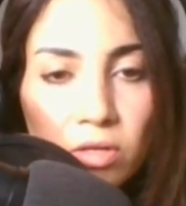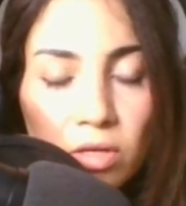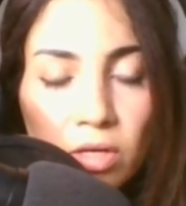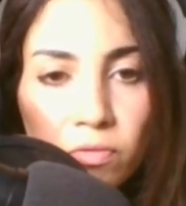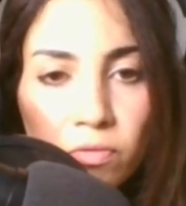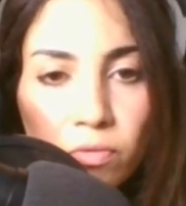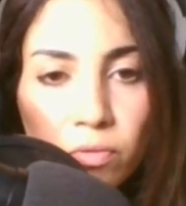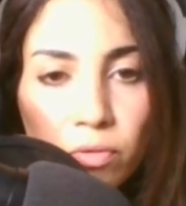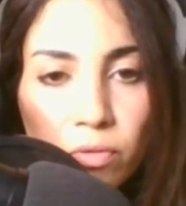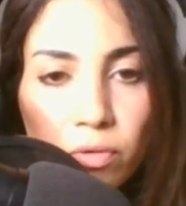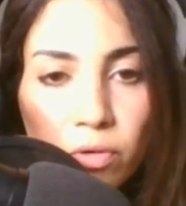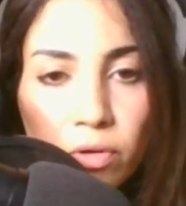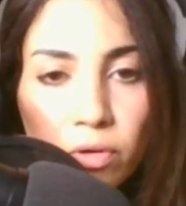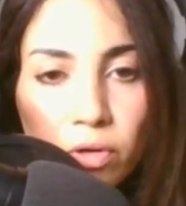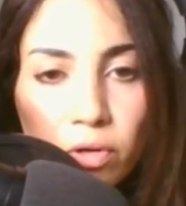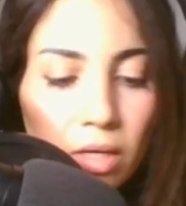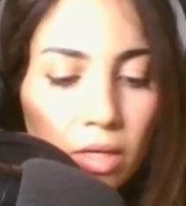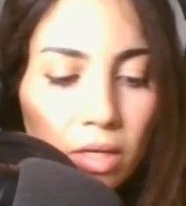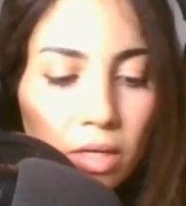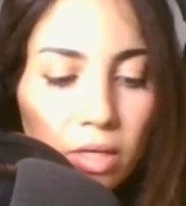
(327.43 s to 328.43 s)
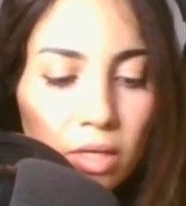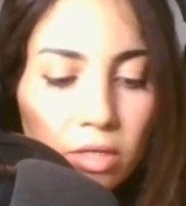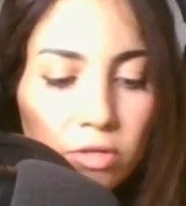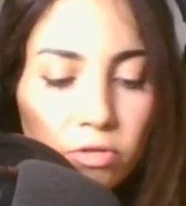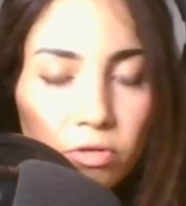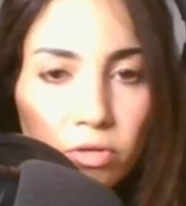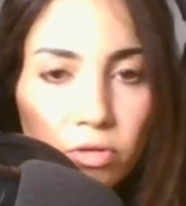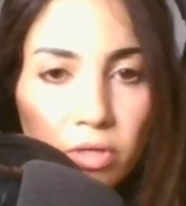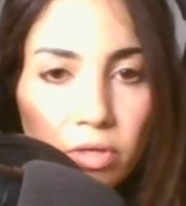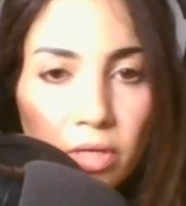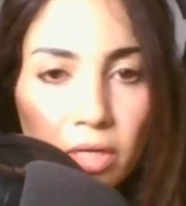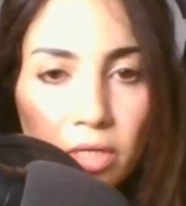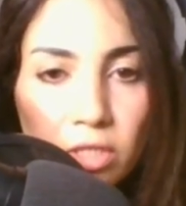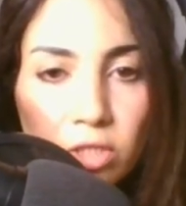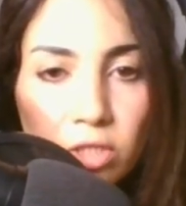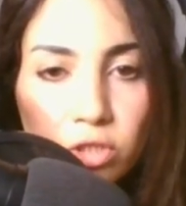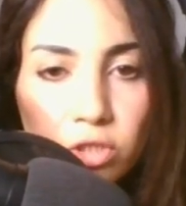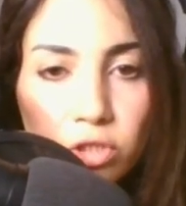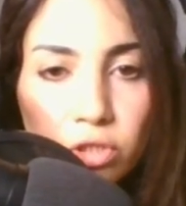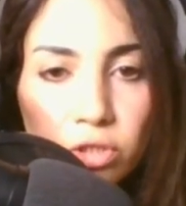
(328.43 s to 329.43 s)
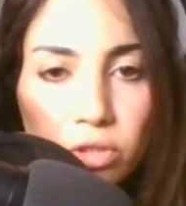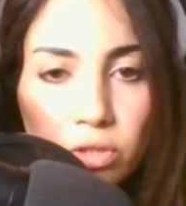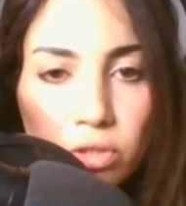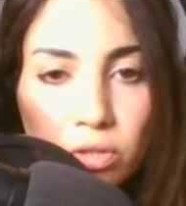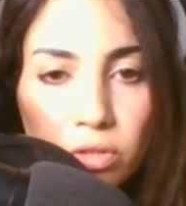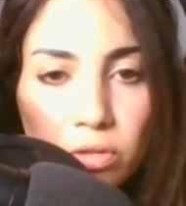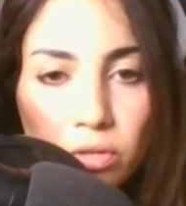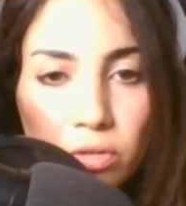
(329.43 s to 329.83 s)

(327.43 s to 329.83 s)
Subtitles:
for educational,